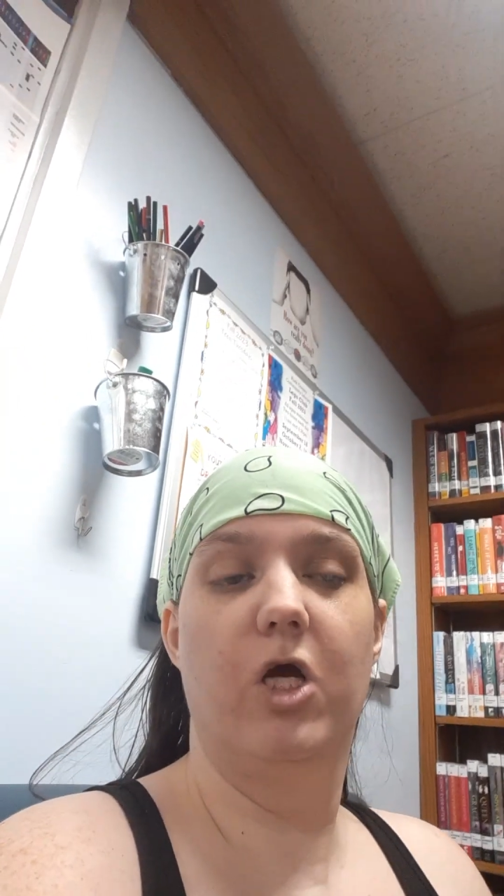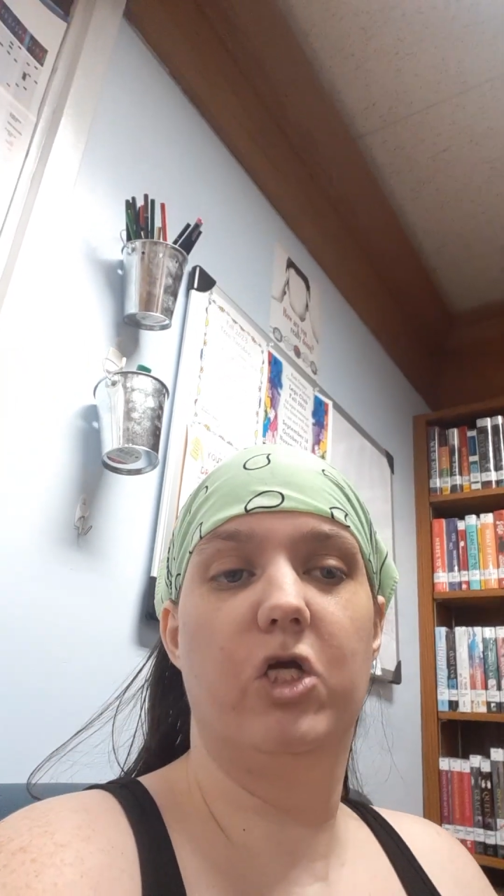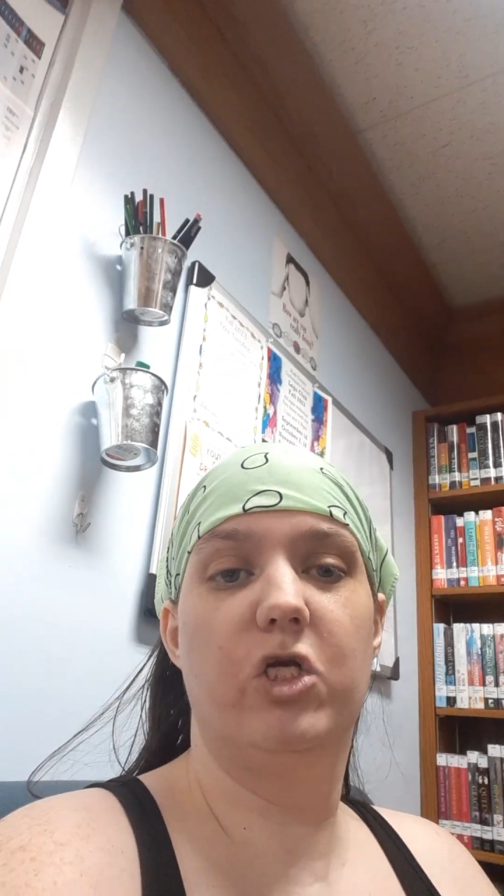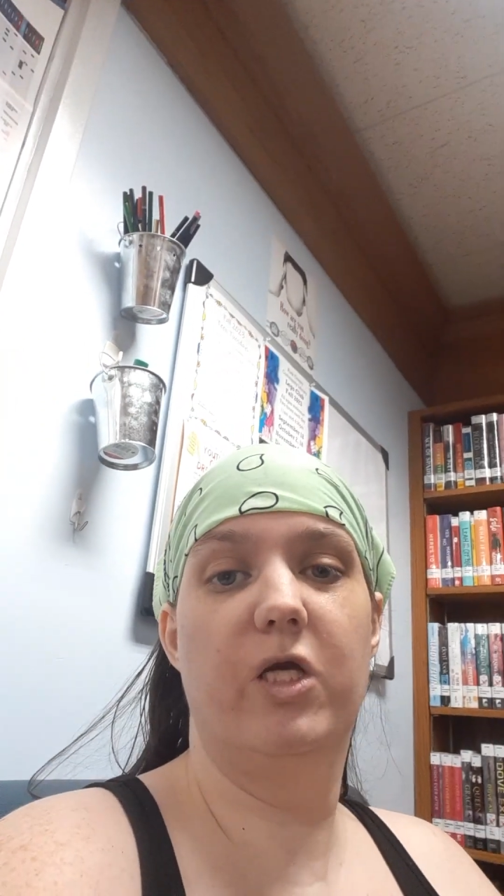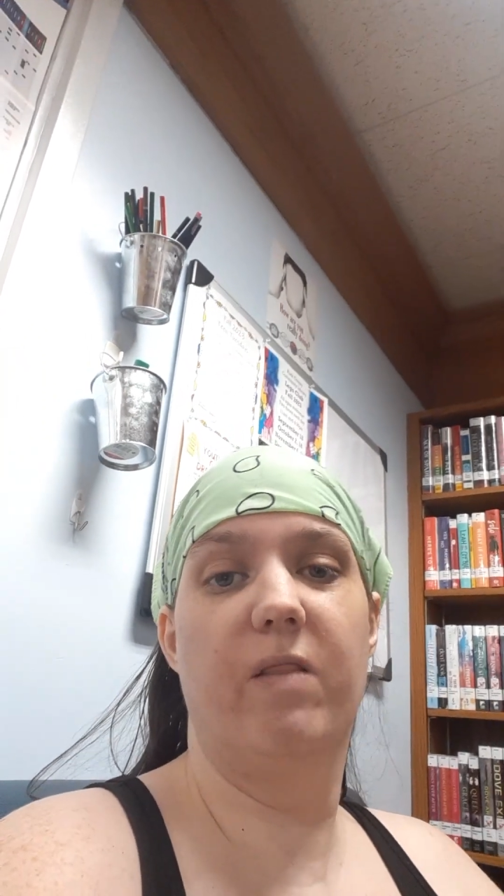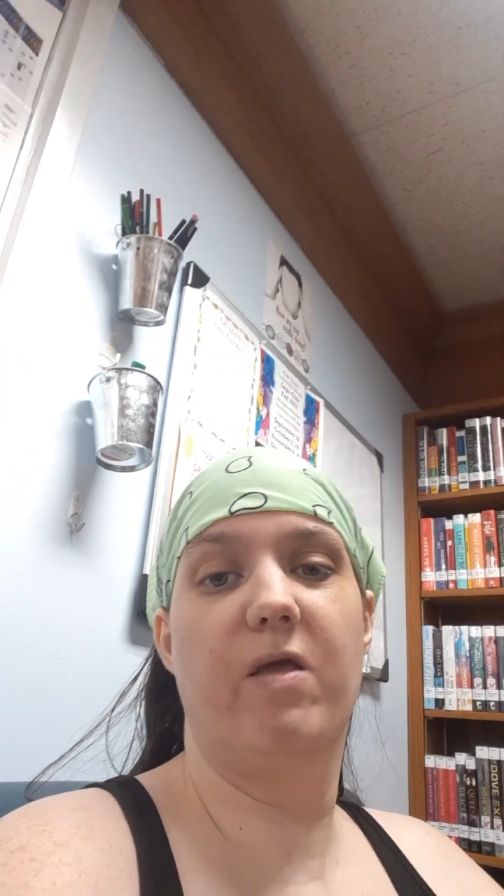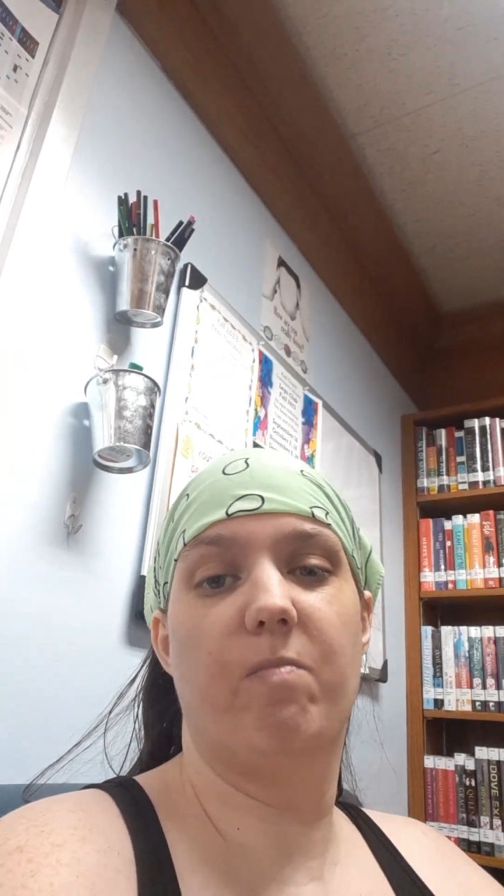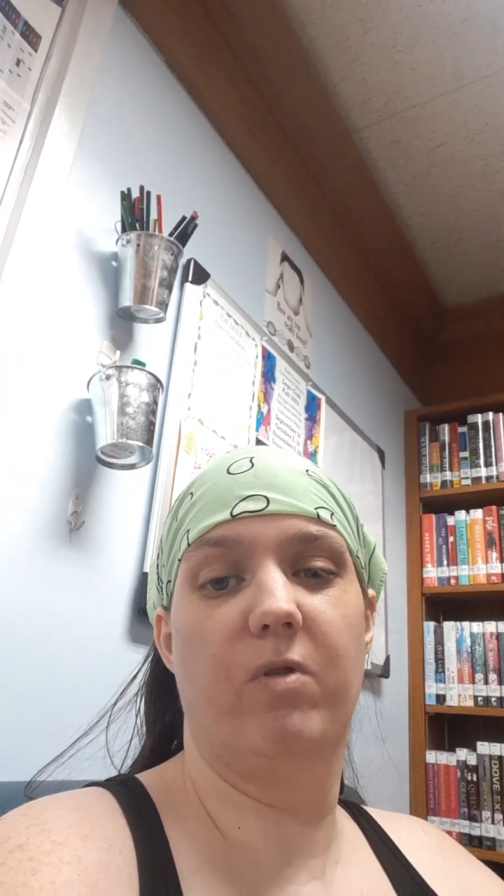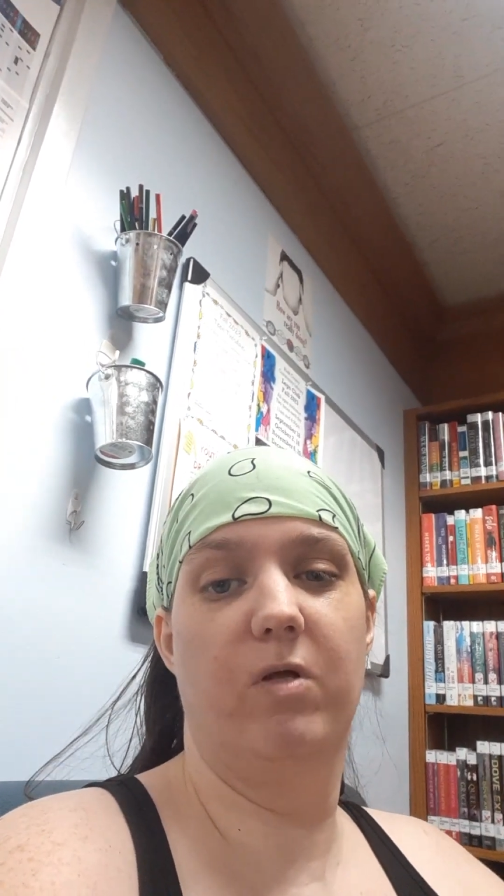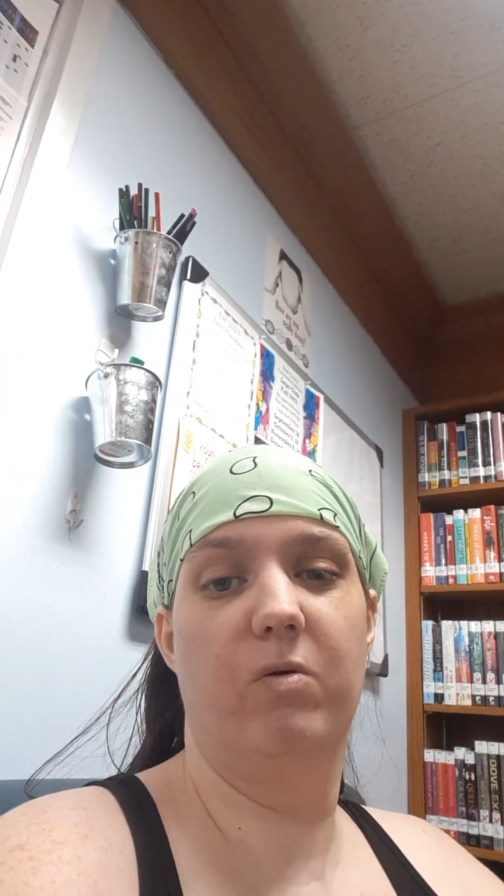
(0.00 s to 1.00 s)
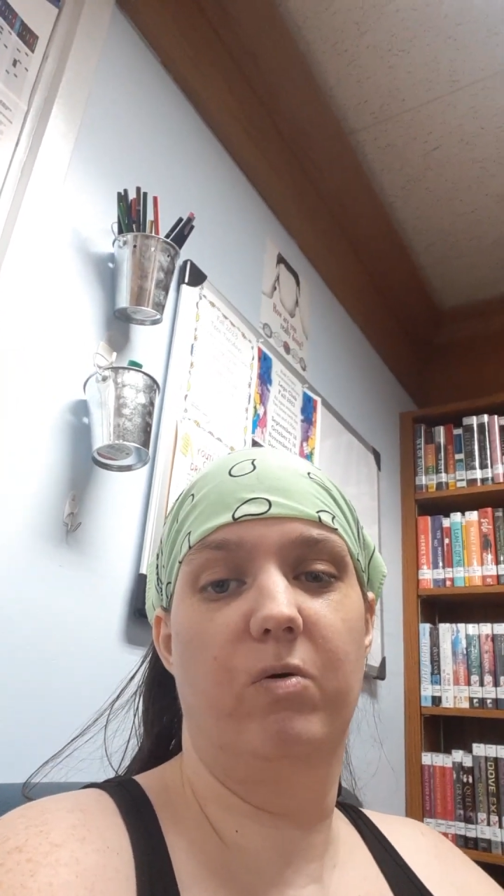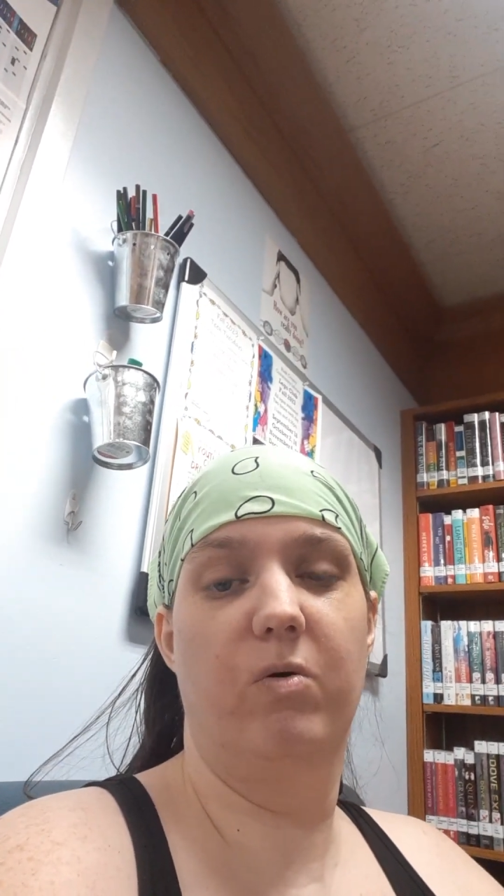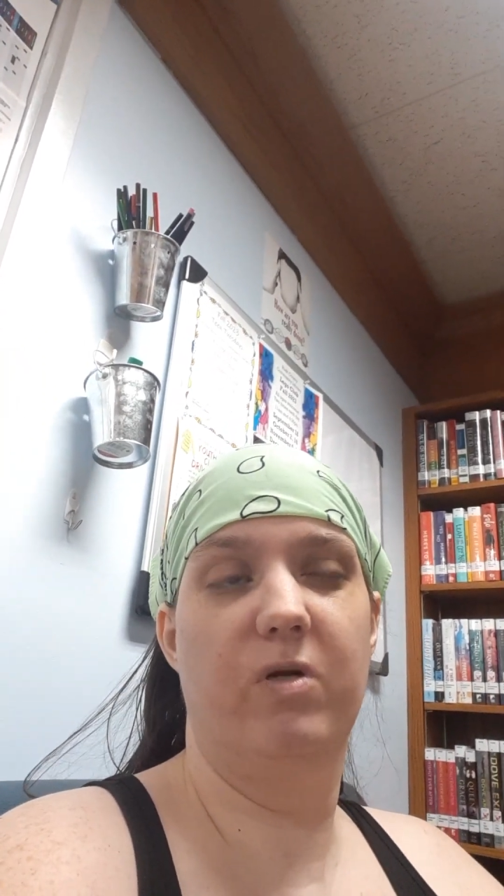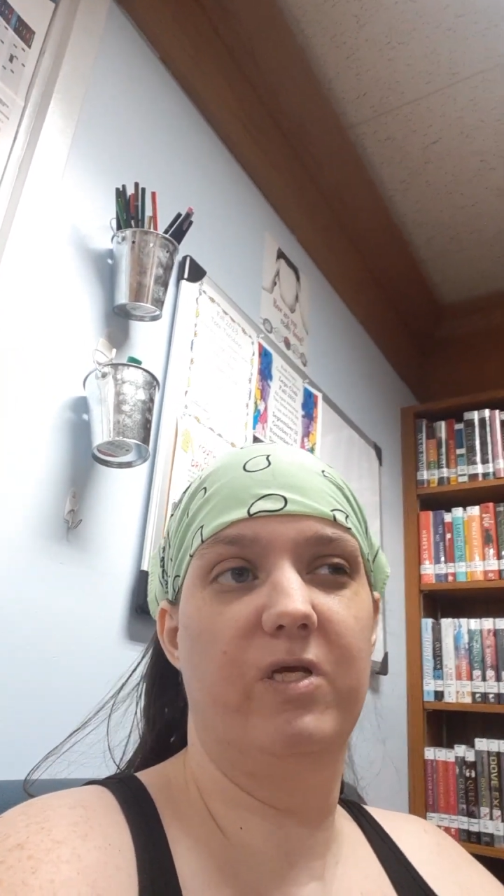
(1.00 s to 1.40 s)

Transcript: she got the umbilical cord.